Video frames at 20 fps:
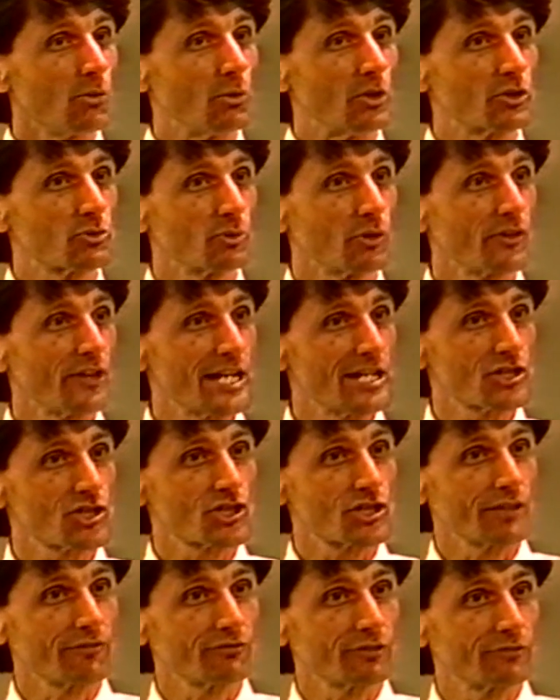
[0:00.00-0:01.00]
which will then
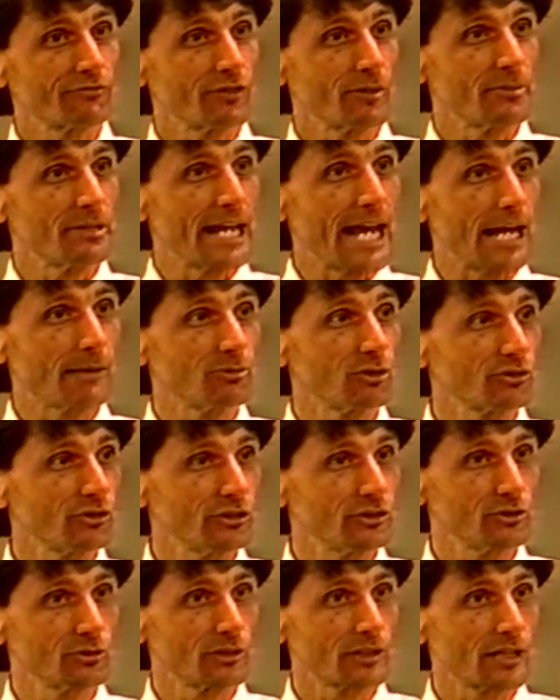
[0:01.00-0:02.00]
shift it from an
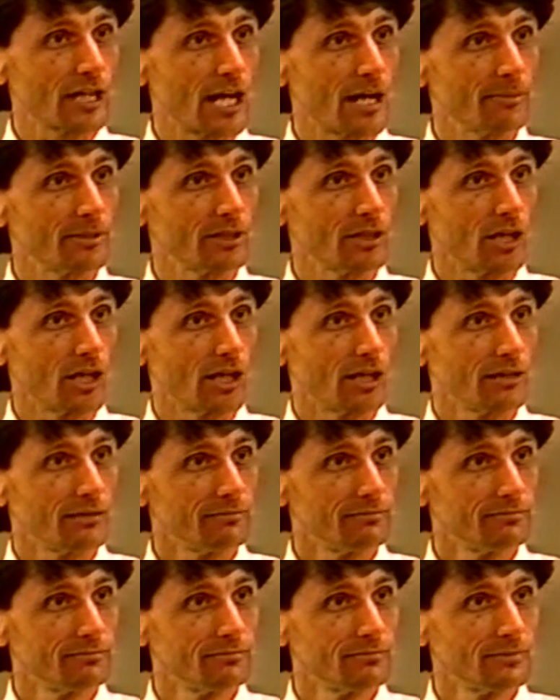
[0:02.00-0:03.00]
admiralty to a common law.
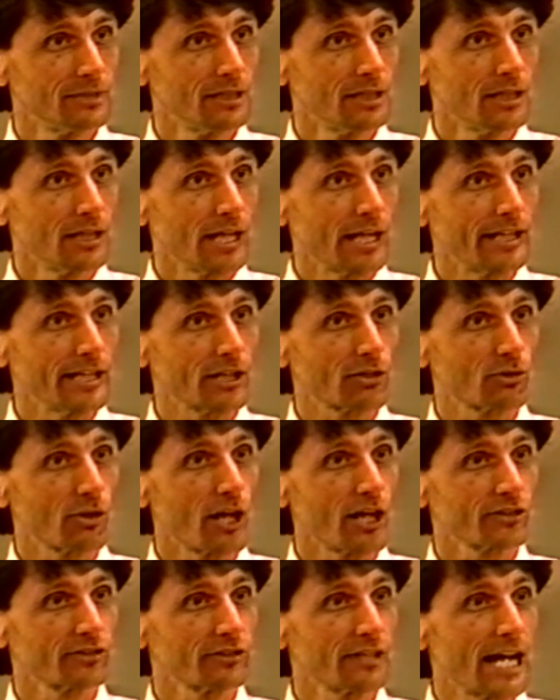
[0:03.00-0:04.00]
And a
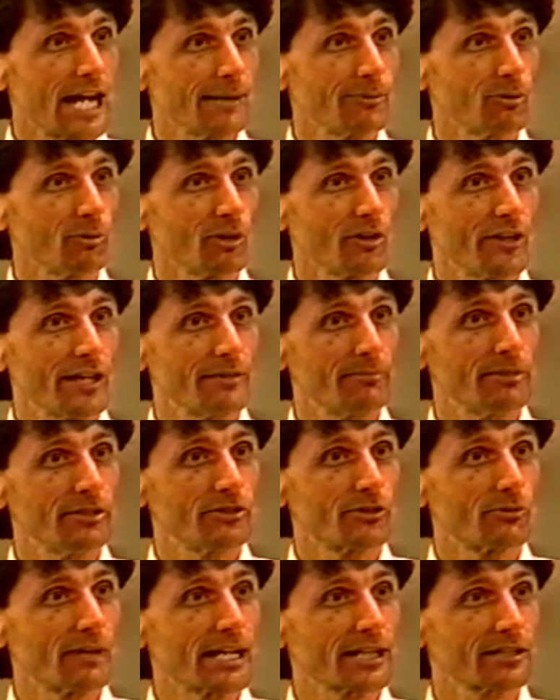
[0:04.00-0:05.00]
cross-libel will then be
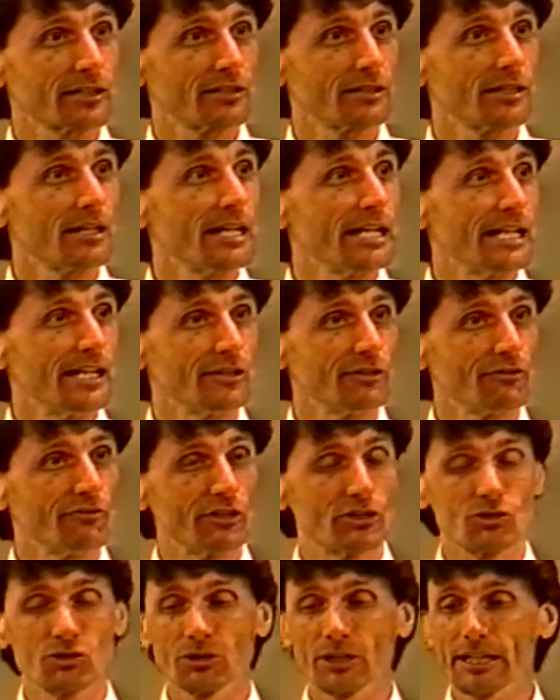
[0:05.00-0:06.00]
directed
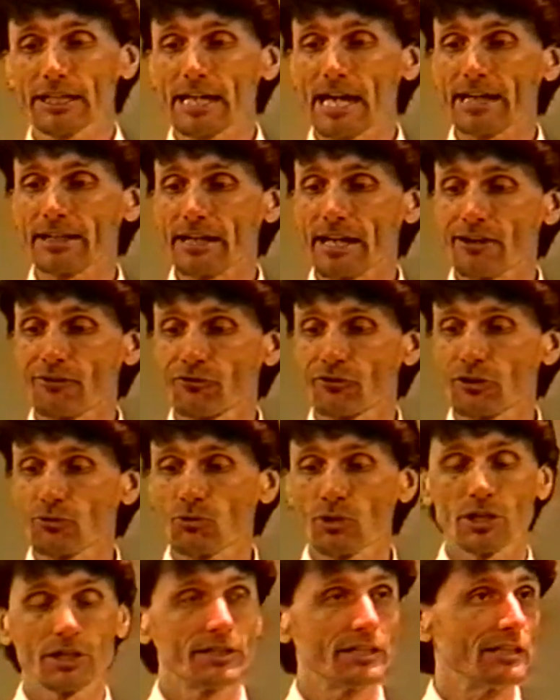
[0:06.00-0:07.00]
individually at
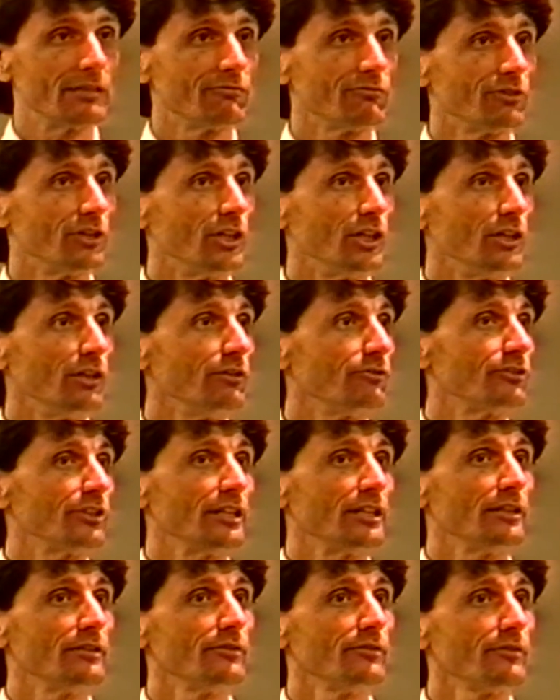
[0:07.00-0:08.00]
everyone involved
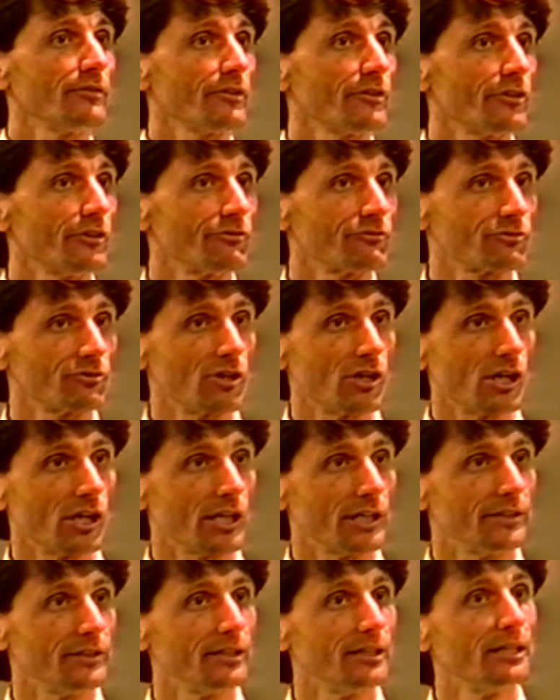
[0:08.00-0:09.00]
in the
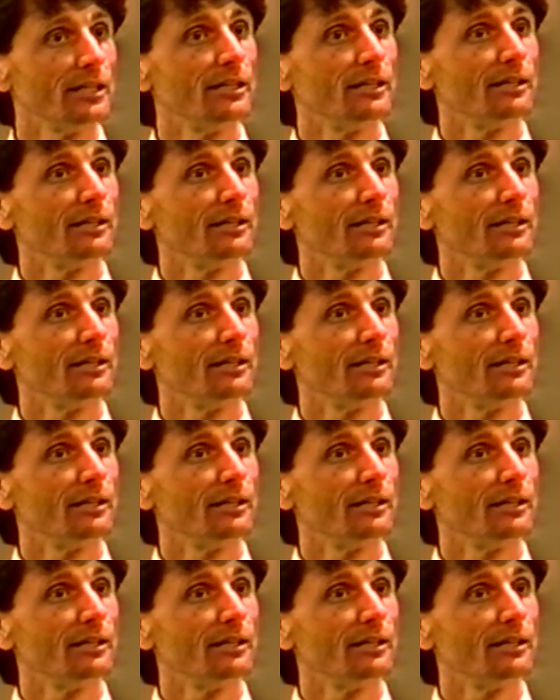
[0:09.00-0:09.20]
fraud.